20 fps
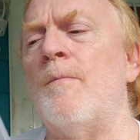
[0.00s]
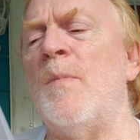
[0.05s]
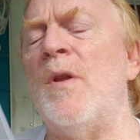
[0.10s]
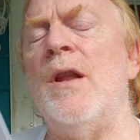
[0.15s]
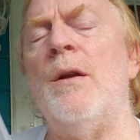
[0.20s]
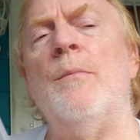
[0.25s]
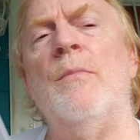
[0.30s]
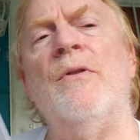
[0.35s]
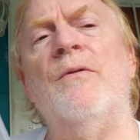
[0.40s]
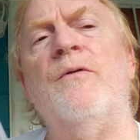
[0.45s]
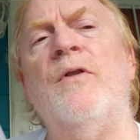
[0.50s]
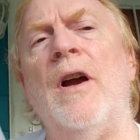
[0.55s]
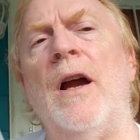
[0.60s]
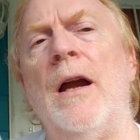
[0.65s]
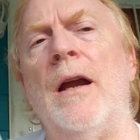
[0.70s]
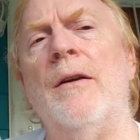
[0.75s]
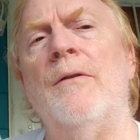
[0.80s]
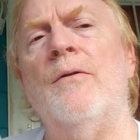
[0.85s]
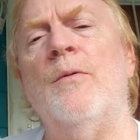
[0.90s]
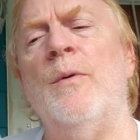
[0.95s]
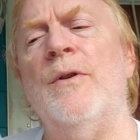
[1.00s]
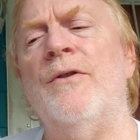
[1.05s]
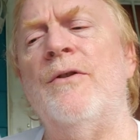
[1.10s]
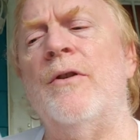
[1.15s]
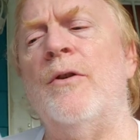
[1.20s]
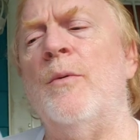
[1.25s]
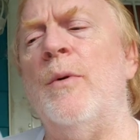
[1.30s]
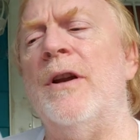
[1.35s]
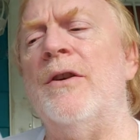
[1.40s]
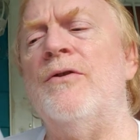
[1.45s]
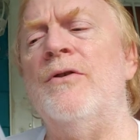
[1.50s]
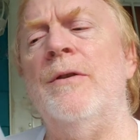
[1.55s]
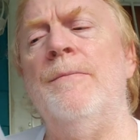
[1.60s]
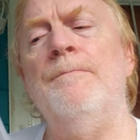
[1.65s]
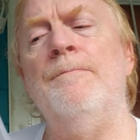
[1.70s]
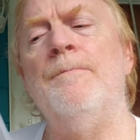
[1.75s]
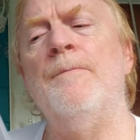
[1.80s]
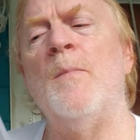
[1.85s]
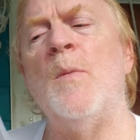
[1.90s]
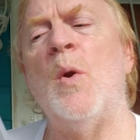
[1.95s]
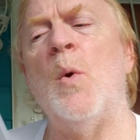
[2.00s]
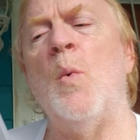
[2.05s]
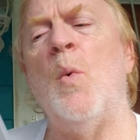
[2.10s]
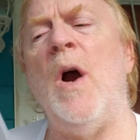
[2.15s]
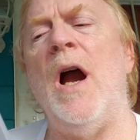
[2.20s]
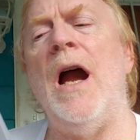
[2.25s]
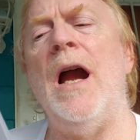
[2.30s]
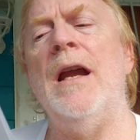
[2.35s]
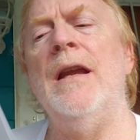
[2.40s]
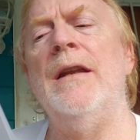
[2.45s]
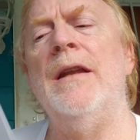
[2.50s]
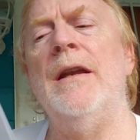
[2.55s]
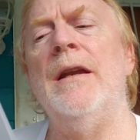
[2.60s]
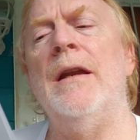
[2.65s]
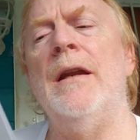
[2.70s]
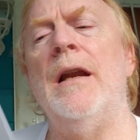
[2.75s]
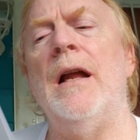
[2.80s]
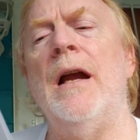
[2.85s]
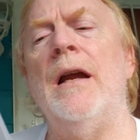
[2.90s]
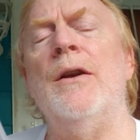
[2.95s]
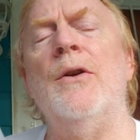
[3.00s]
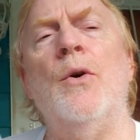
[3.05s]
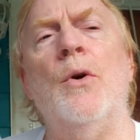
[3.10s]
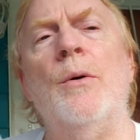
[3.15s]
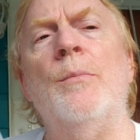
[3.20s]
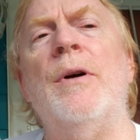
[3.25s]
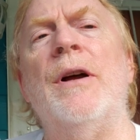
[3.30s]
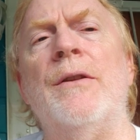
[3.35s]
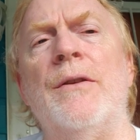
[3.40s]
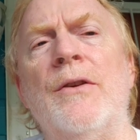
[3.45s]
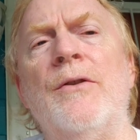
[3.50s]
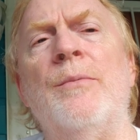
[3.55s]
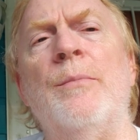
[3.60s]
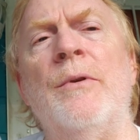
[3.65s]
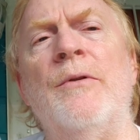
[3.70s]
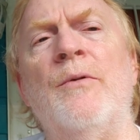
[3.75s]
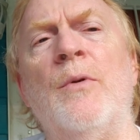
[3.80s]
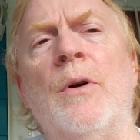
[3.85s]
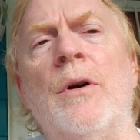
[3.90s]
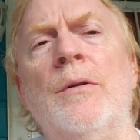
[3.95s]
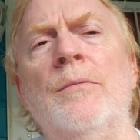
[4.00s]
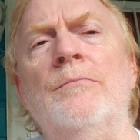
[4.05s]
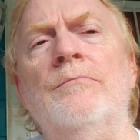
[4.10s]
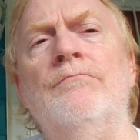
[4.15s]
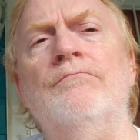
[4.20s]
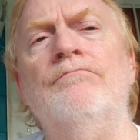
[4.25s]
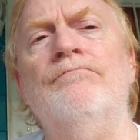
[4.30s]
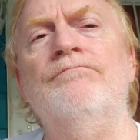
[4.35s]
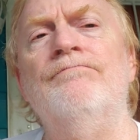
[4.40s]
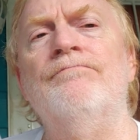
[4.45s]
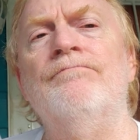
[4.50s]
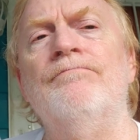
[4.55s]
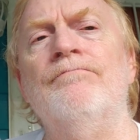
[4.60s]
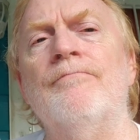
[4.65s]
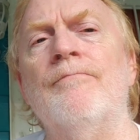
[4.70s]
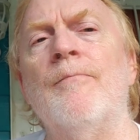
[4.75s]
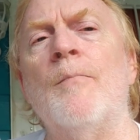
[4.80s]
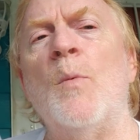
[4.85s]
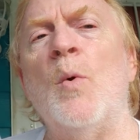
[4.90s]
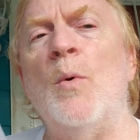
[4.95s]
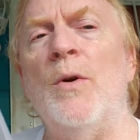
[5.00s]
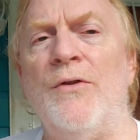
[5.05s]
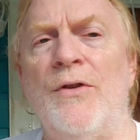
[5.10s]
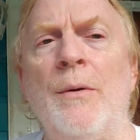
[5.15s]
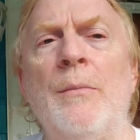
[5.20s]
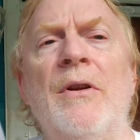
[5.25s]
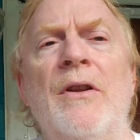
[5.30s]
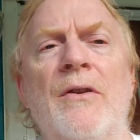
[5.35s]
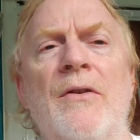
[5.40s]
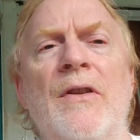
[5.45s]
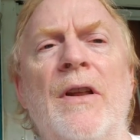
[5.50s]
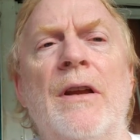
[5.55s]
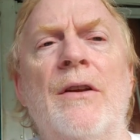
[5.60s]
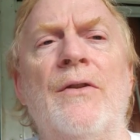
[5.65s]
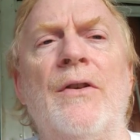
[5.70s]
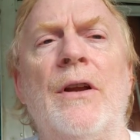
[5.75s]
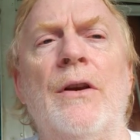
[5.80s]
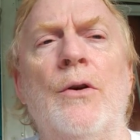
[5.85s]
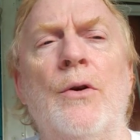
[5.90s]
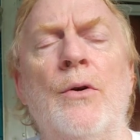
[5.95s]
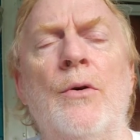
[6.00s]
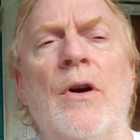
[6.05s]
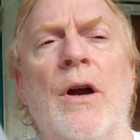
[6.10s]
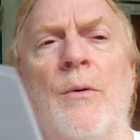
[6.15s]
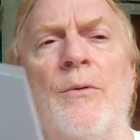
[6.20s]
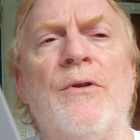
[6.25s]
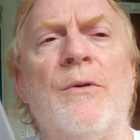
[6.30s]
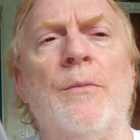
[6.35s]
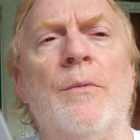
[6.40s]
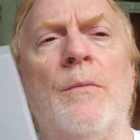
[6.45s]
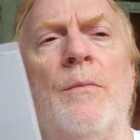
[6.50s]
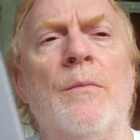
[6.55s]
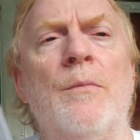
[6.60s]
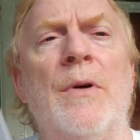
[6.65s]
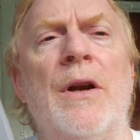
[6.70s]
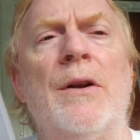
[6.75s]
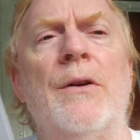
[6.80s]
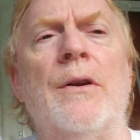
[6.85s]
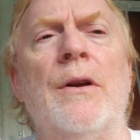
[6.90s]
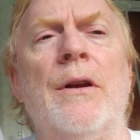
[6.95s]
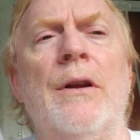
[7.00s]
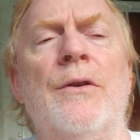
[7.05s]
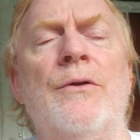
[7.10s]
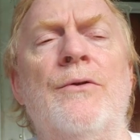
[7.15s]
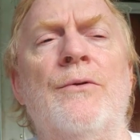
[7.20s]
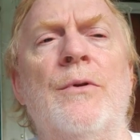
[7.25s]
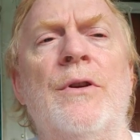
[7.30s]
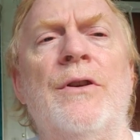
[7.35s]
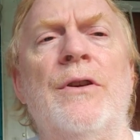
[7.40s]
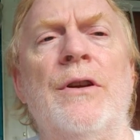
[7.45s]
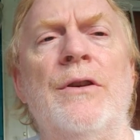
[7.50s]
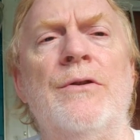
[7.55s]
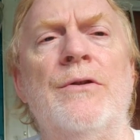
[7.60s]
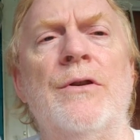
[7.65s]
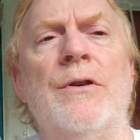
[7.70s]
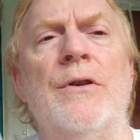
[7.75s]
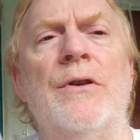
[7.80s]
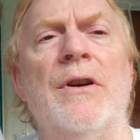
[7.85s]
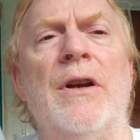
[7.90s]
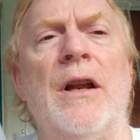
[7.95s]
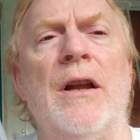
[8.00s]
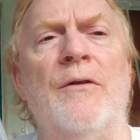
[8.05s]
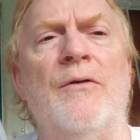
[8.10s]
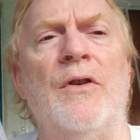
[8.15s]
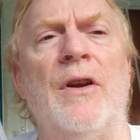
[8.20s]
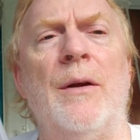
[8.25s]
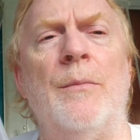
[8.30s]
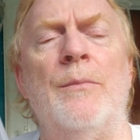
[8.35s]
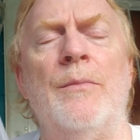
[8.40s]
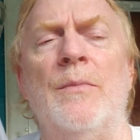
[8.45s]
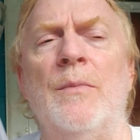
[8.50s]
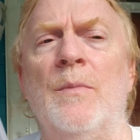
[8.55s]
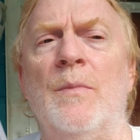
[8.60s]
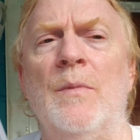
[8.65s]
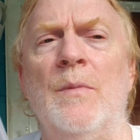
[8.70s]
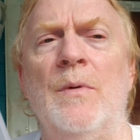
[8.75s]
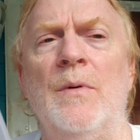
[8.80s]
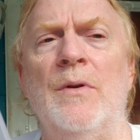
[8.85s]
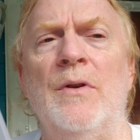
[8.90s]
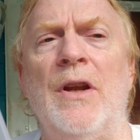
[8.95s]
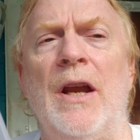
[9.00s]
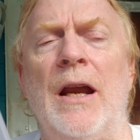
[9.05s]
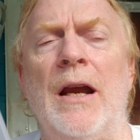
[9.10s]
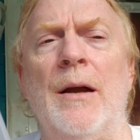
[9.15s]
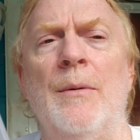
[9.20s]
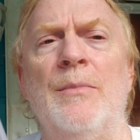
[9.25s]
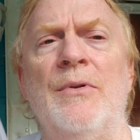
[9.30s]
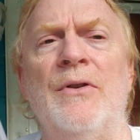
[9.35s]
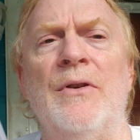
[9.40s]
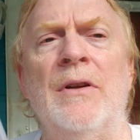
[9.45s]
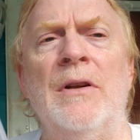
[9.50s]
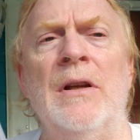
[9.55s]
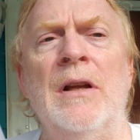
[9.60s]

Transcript: number five, what's the question? Why didn't I know about this before? Well, some of these things I knew. I was an American history teacher, and I've kept tabs.